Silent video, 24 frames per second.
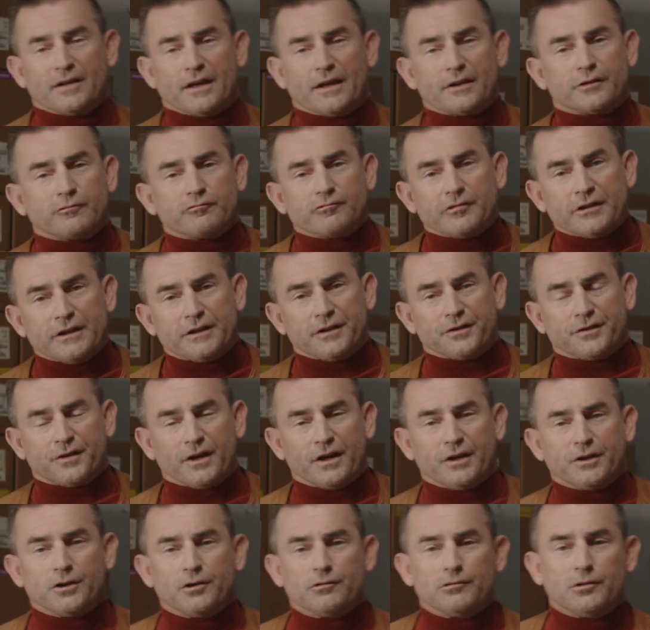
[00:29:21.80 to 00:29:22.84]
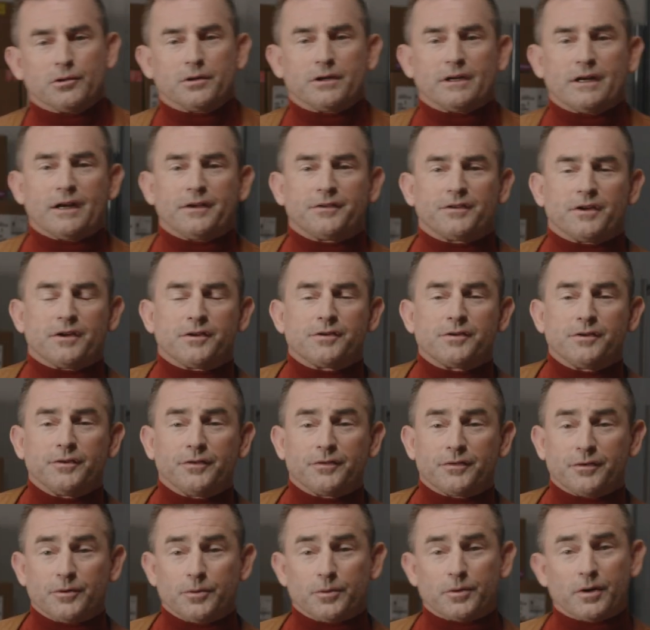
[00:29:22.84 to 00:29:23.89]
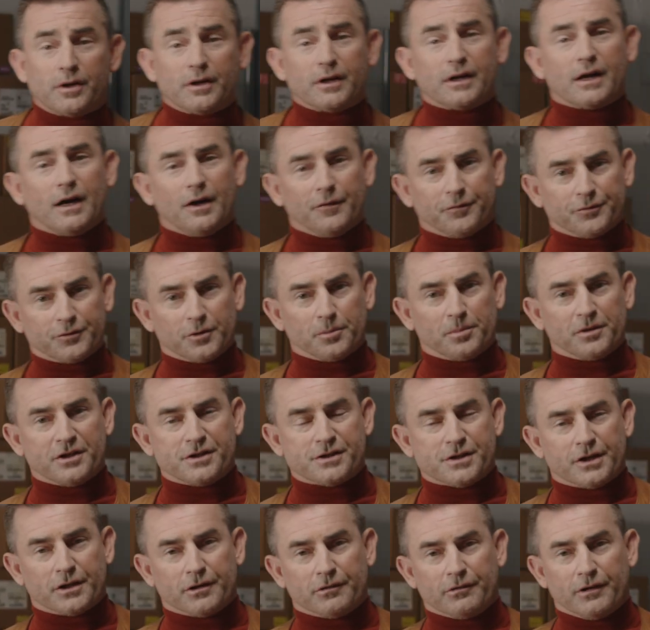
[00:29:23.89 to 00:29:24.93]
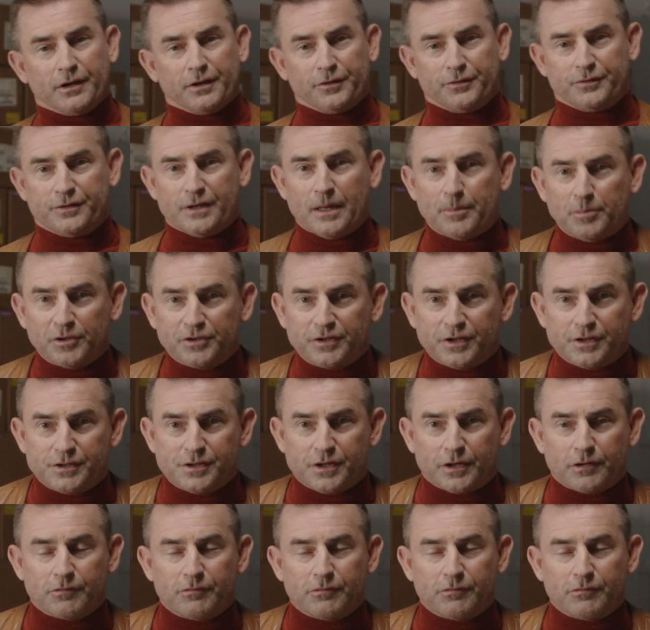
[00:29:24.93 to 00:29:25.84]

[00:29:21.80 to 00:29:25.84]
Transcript: how to redesign your organization so you can comfortably generate double-digit